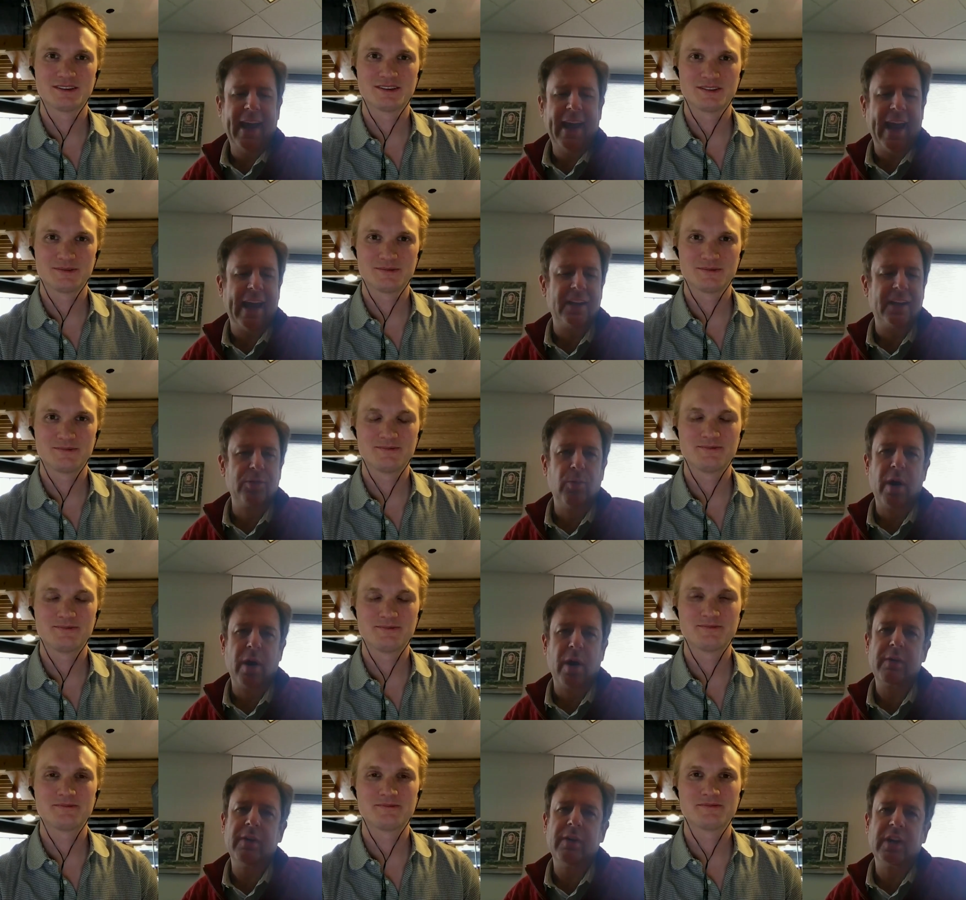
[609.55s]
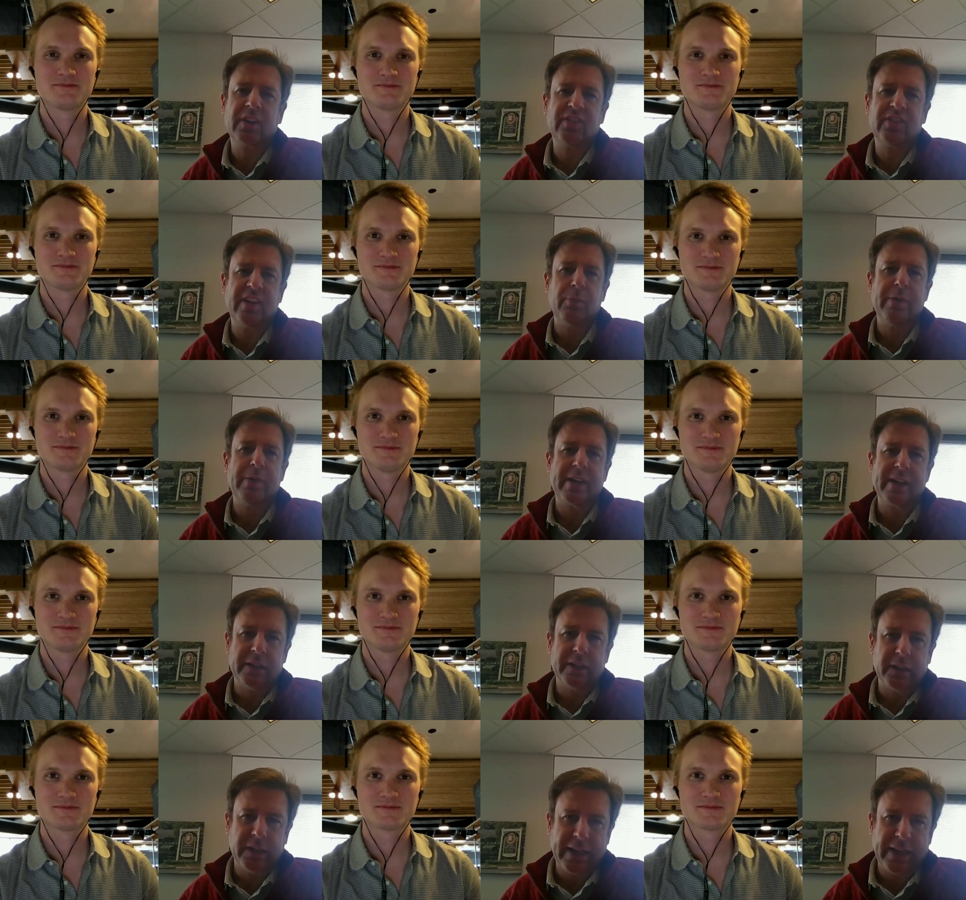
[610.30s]
Speaker 1: And to whatever extent we
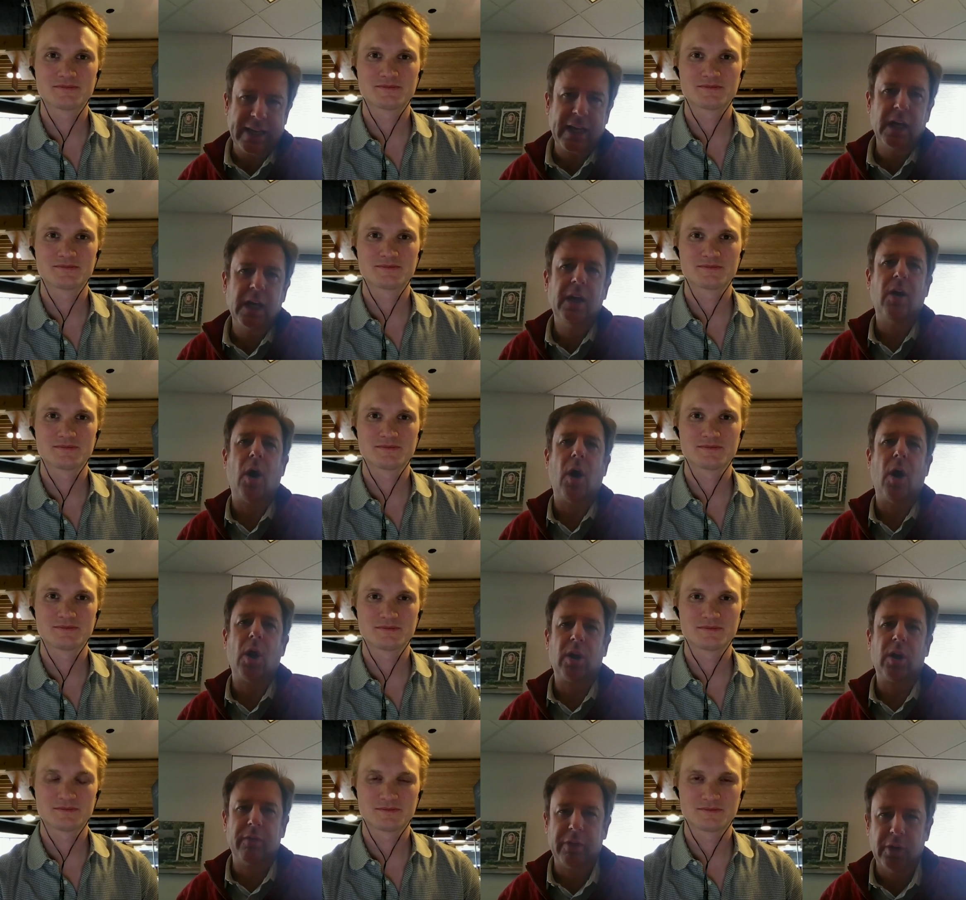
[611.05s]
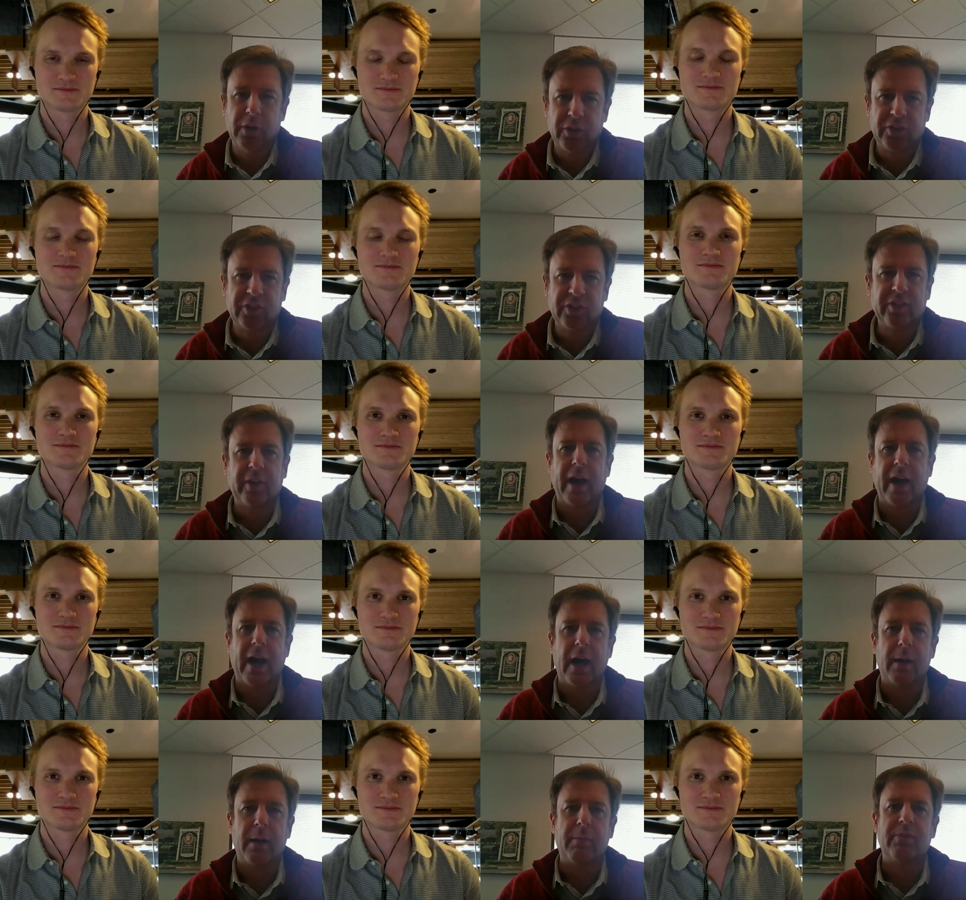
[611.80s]
can link all of those
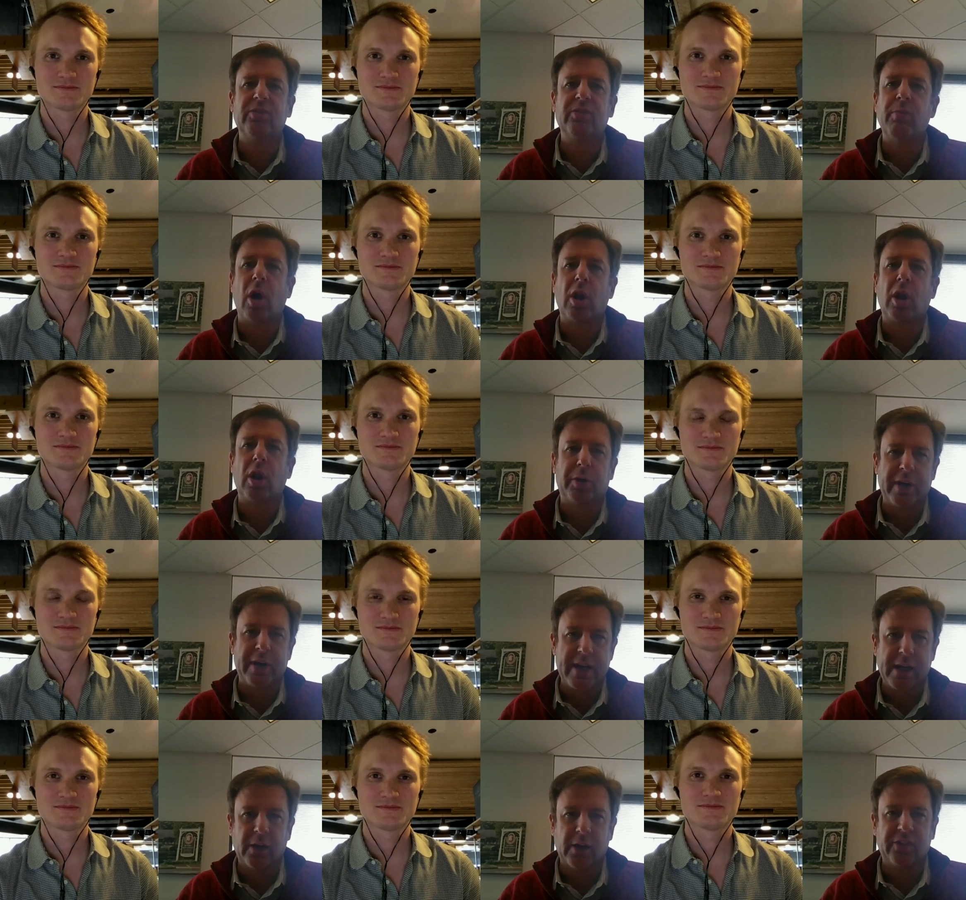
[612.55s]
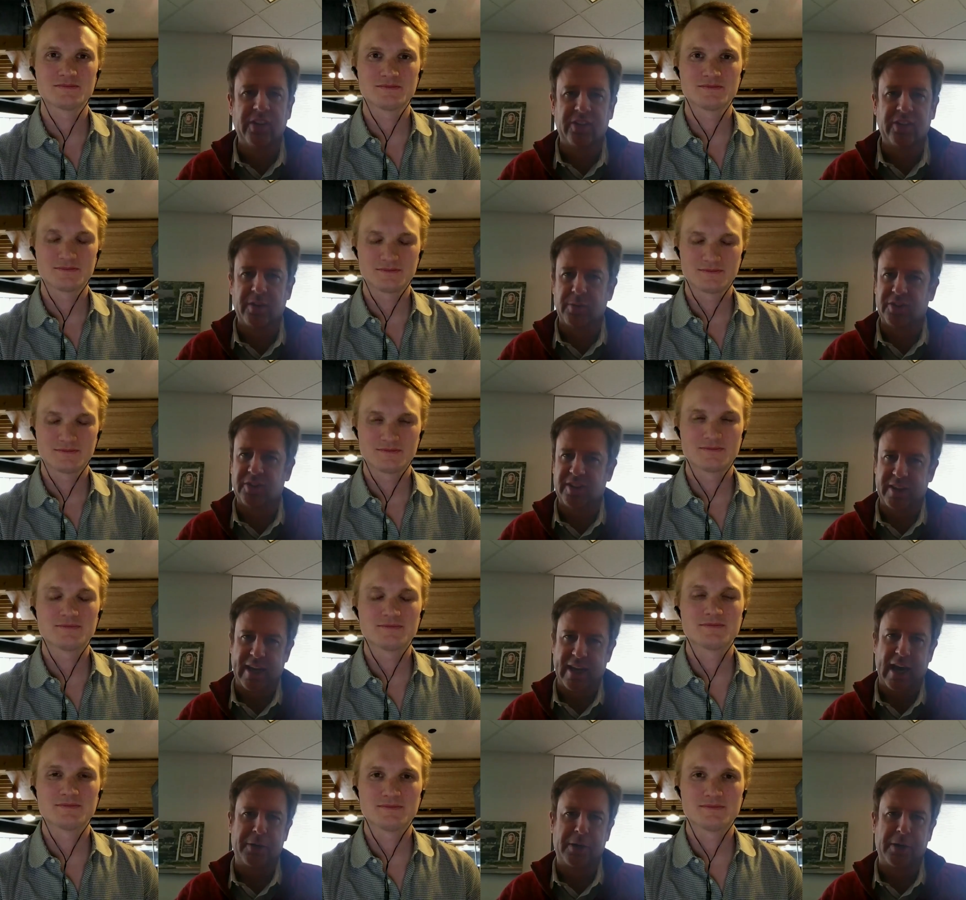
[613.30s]
smaller ecosystems
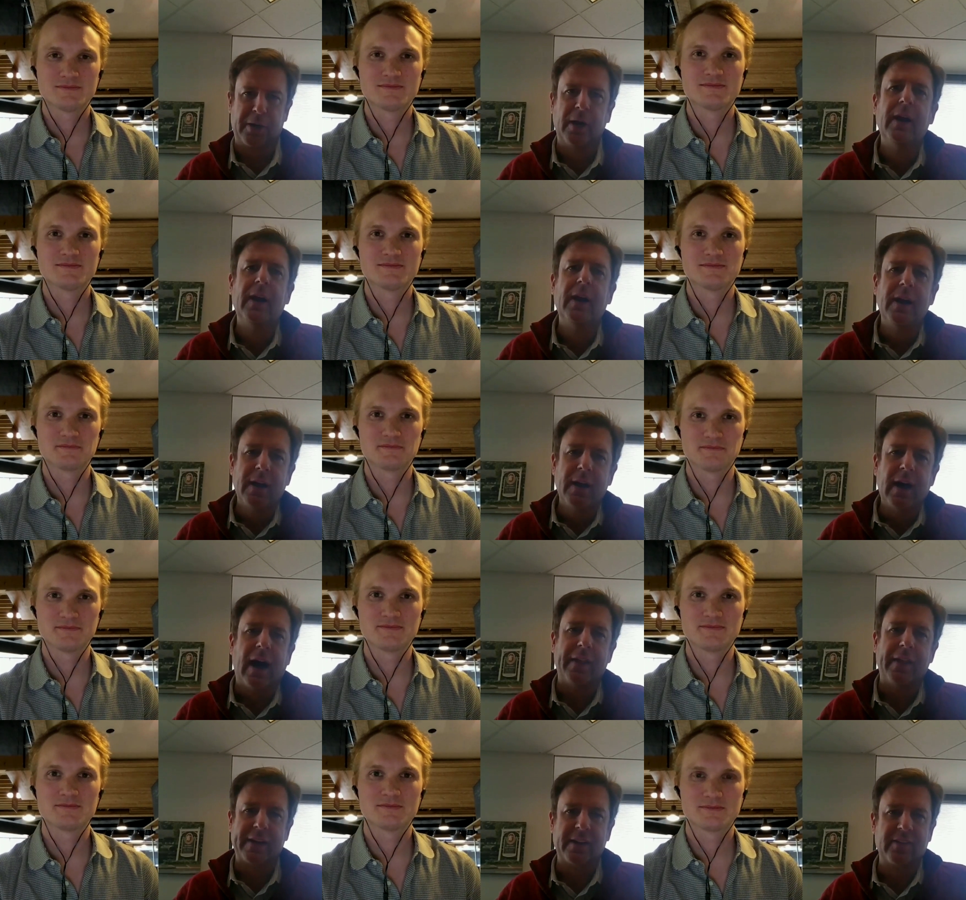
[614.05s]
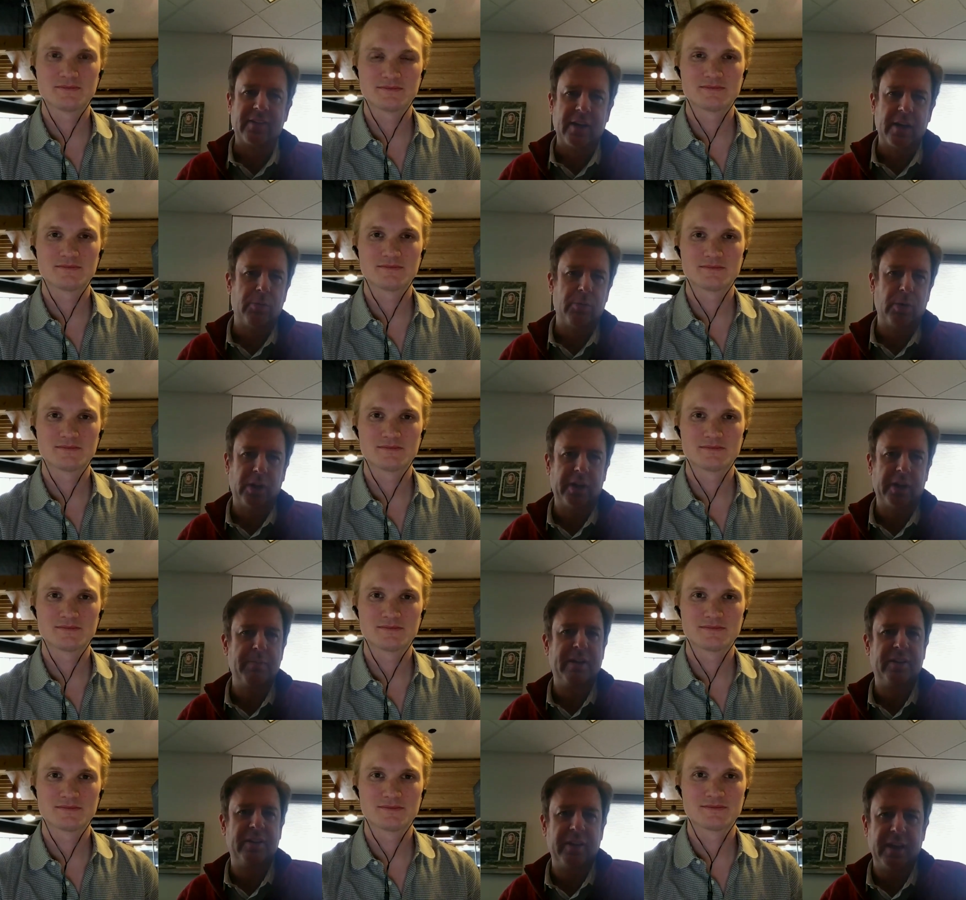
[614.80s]
together, I think it's going to
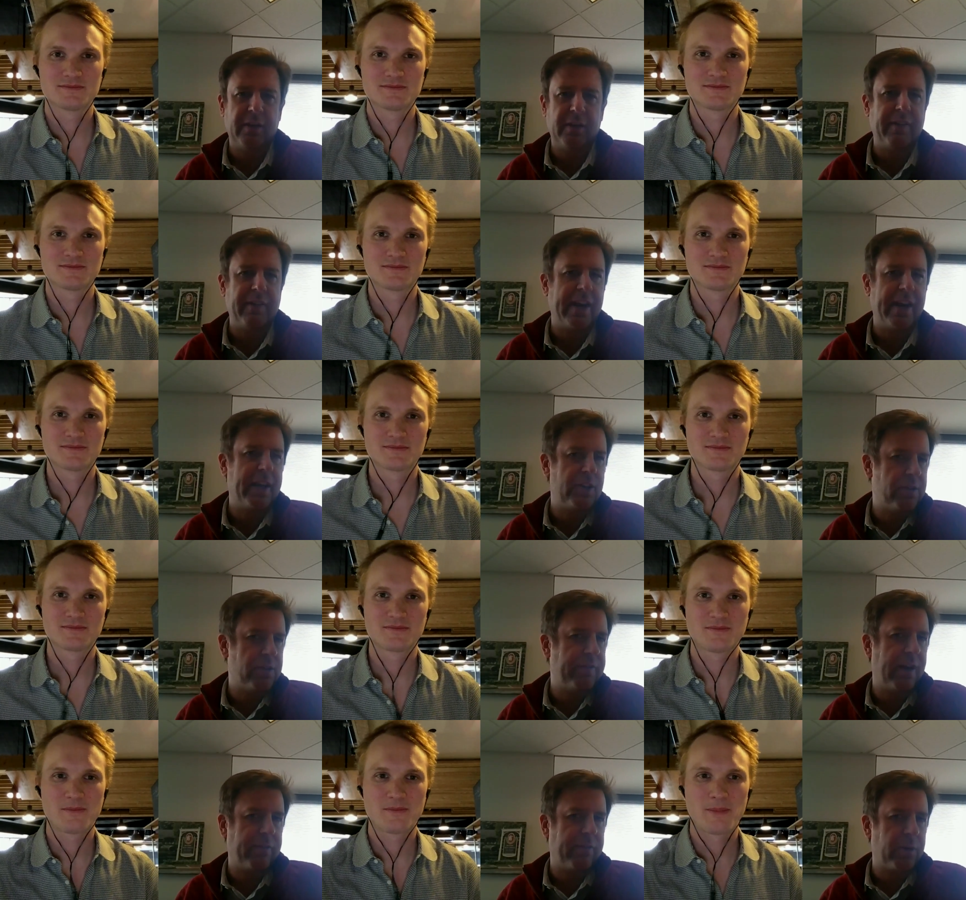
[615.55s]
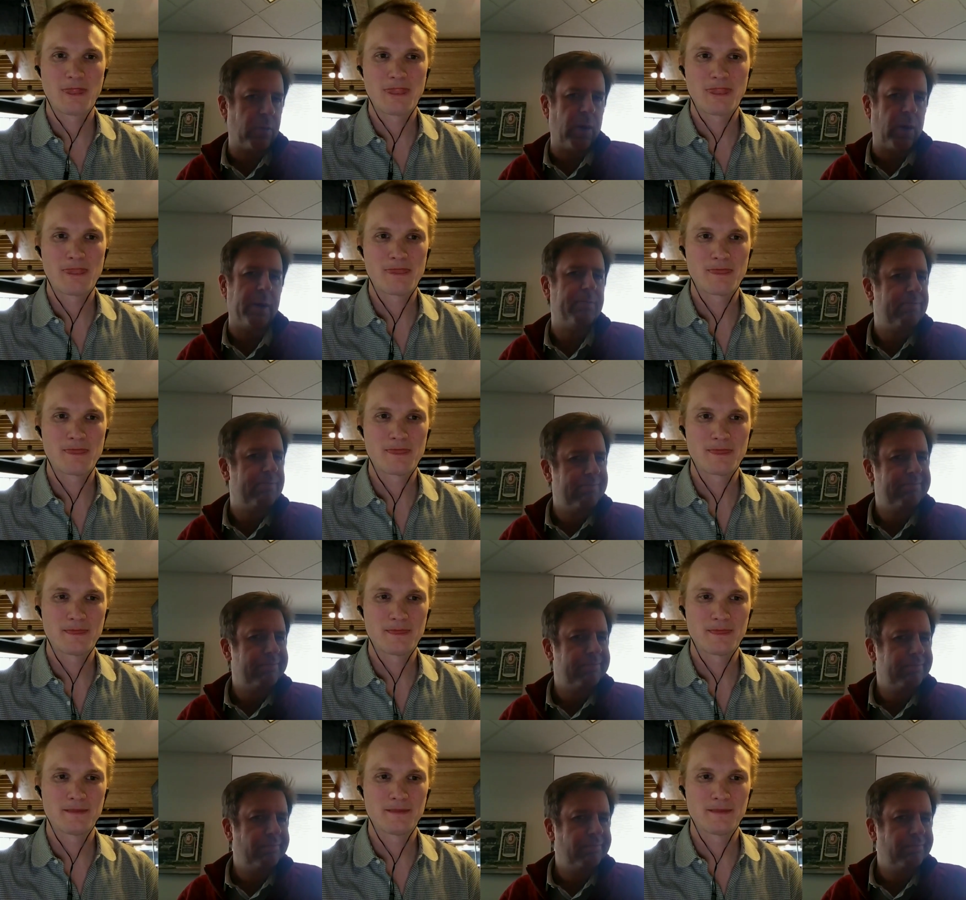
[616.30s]
really be to the advantage of everyone.